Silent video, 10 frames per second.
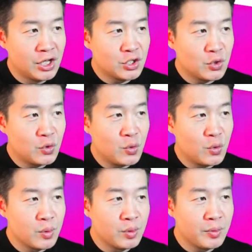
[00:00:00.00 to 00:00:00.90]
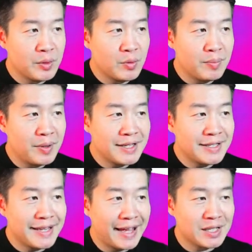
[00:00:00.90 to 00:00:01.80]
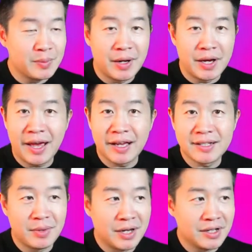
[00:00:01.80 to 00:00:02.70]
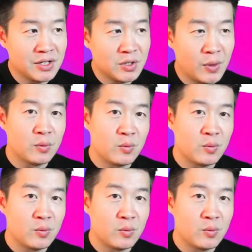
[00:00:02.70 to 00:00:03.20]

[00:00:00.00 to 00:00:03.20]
So we will be replacing x by x minus 1,